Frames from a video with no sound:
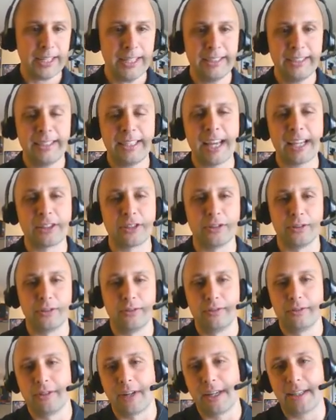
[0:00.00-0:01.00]
TESOL,
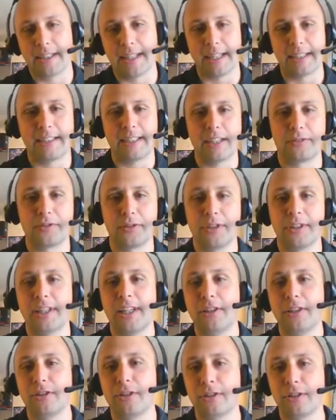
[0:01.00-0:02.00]
right? That stands for
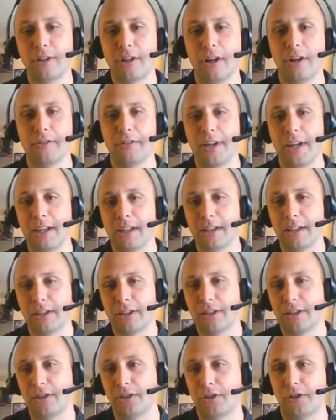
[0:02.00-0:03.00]
Teacher of
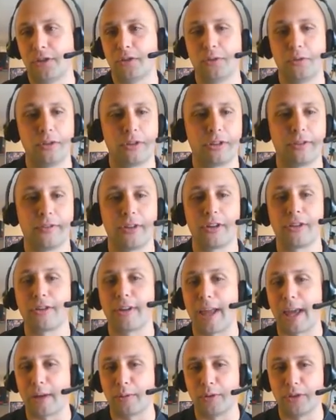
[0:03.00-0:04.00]
English to Students of Other
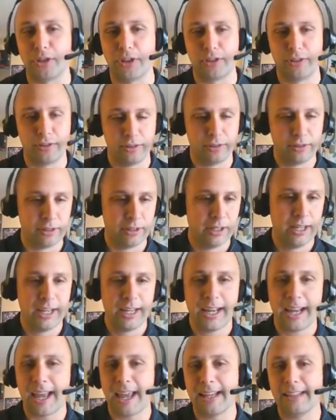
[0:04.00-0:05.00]
Languages.
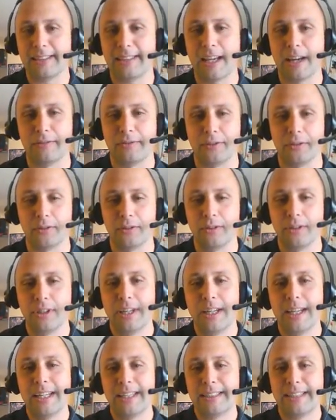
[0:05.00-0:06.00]
and TEFL,
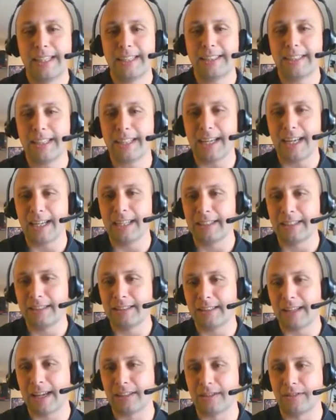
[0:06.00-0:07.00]
teaching
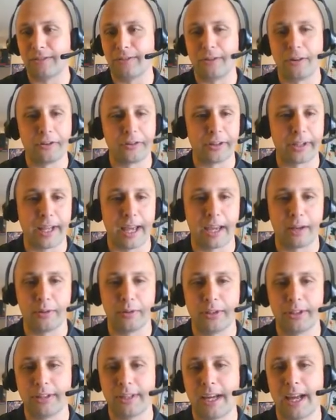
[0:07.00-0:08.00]
English as a foreign
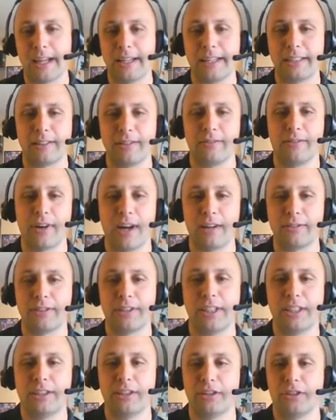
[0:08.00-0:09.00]
language, and this involves
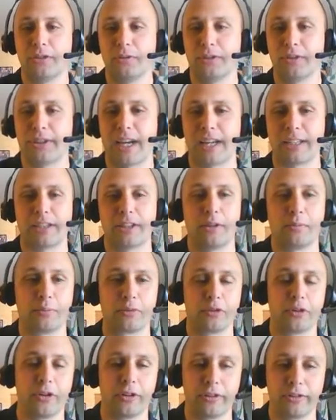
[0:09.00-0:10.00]
teaching students actually
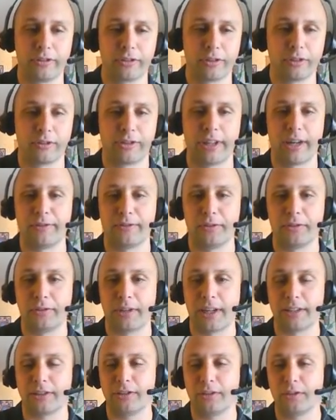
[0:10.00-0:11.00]
abroad. So TEFL
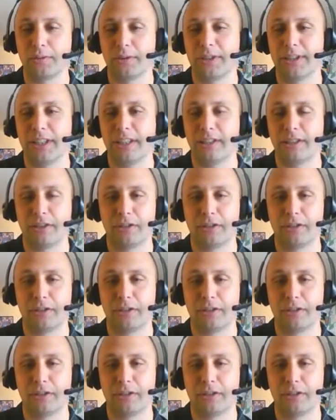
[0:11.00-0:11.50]
has to do with teaching